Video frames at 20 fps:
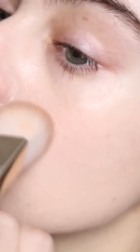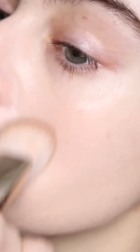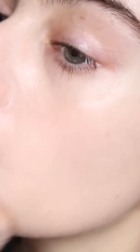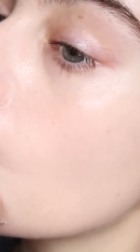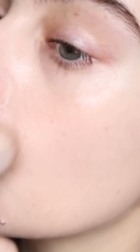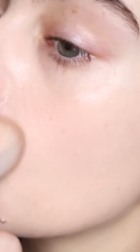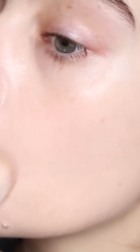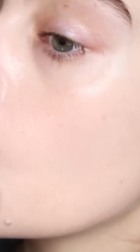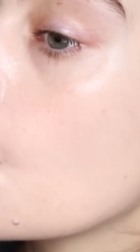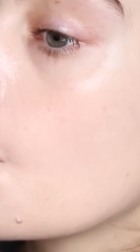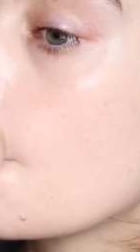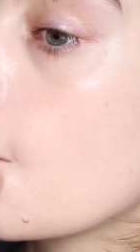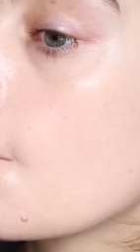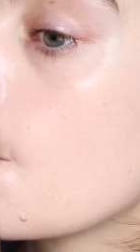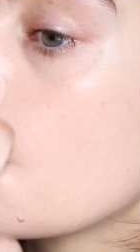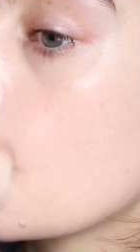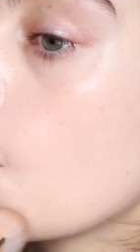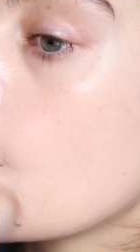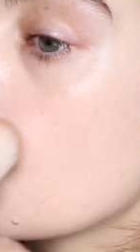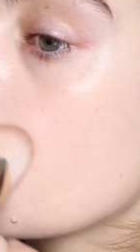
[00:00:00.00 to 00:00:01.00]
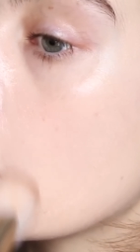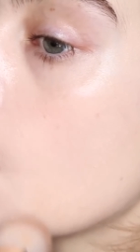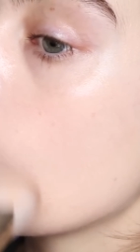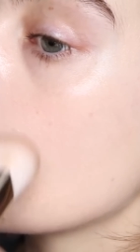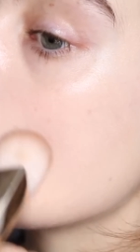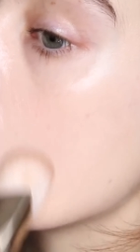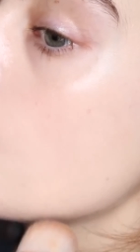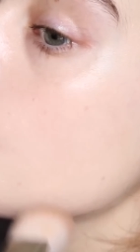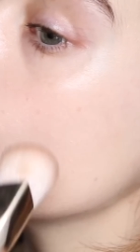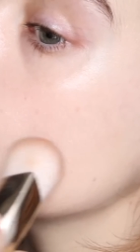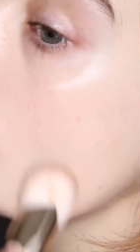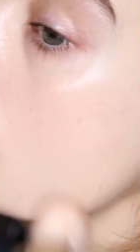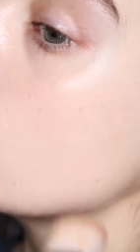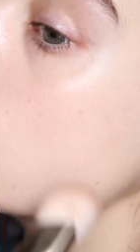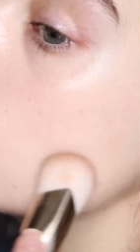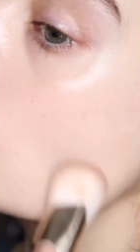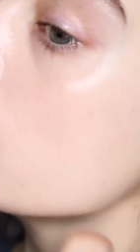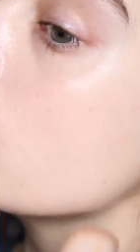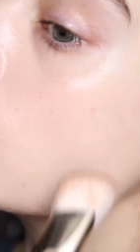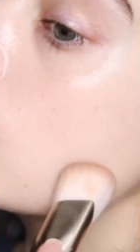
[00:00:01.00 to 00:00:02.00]
not a heavy, creamy,
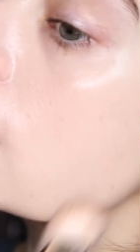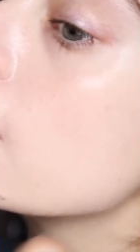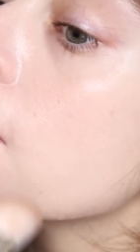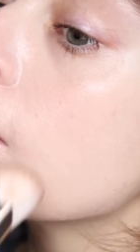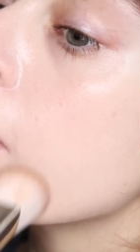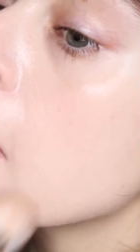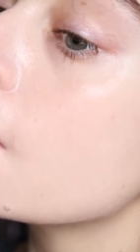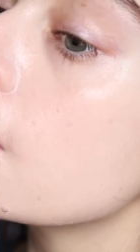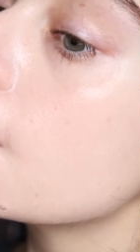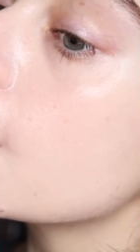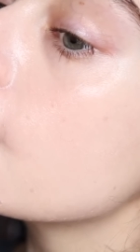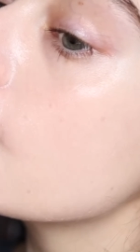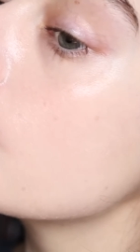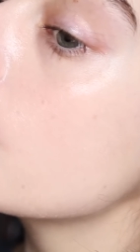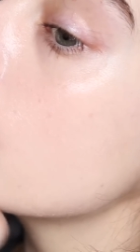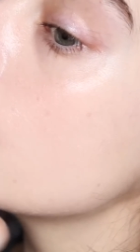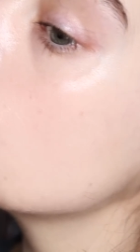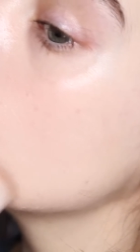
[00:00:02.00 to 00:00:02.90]
dewy product.